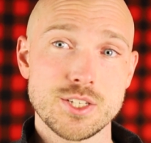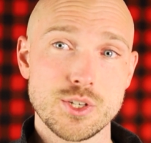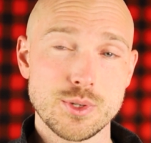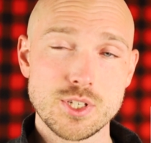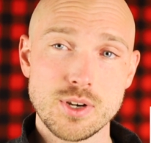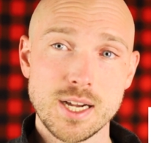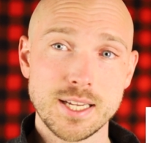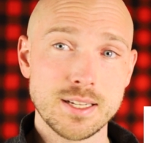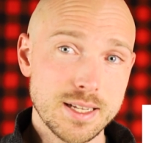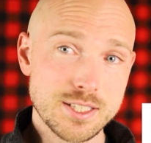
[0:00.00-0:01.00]
So it's
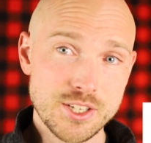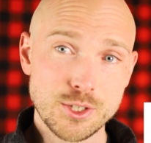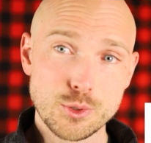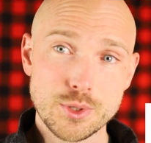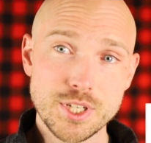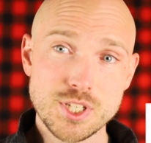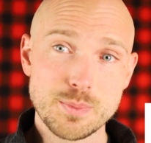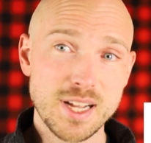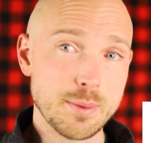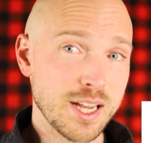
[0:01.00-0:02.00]

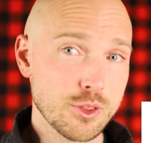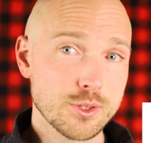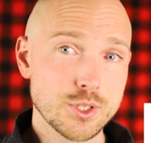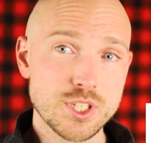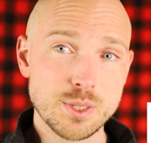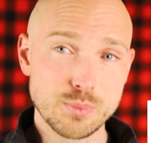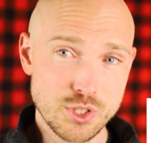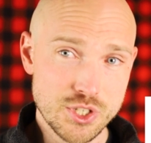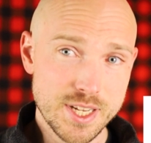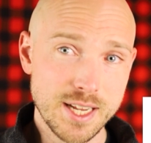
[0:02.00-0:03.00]
increased by about
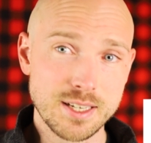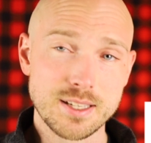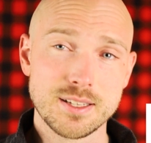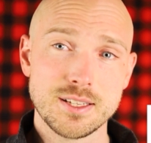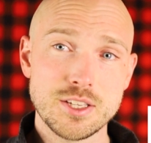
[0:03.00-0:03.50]
13%